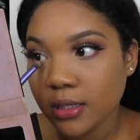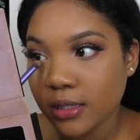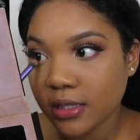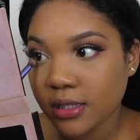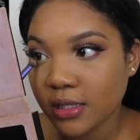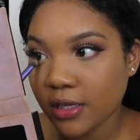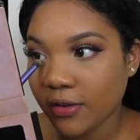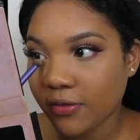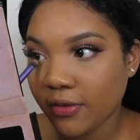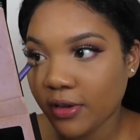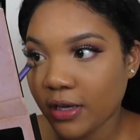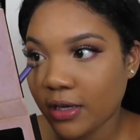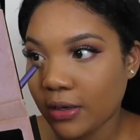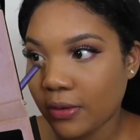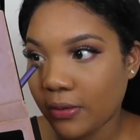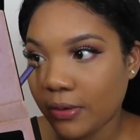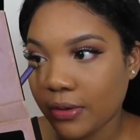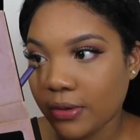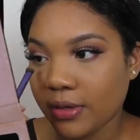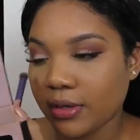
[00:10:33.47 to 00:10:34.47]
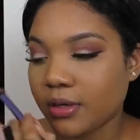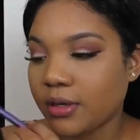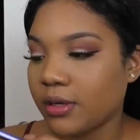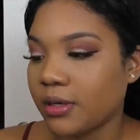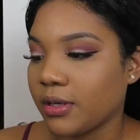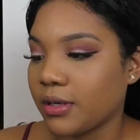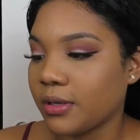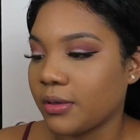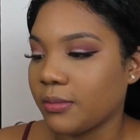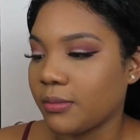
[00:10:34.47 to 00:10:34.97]
stuff out of order,
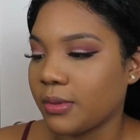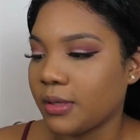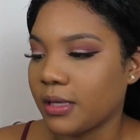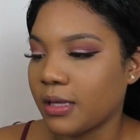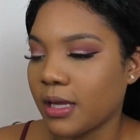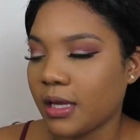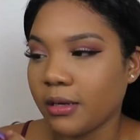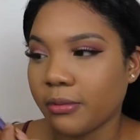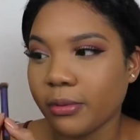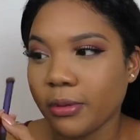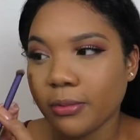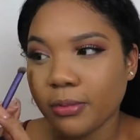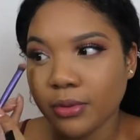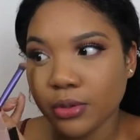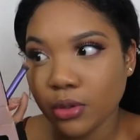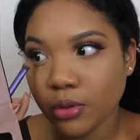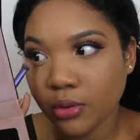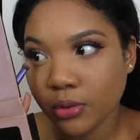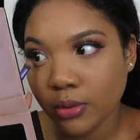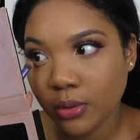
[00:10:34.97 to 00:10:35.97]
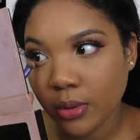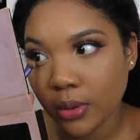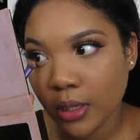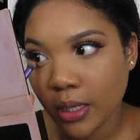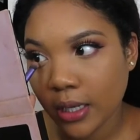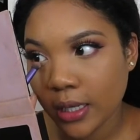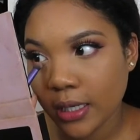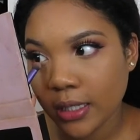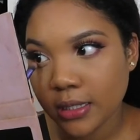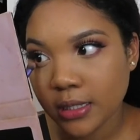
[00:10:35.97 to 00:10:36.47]
but a lot of people do.
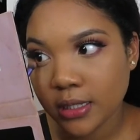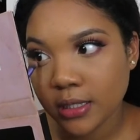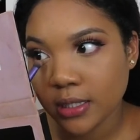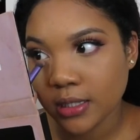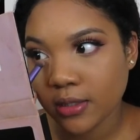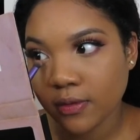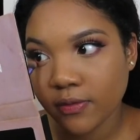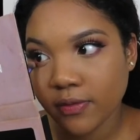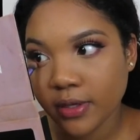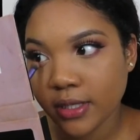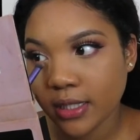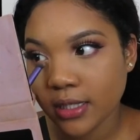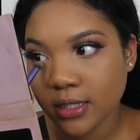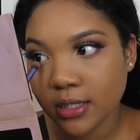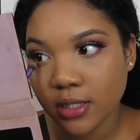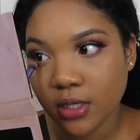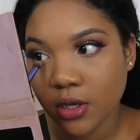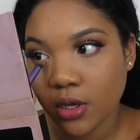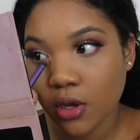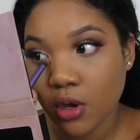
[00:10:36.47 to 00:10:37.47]
I guess it just fits.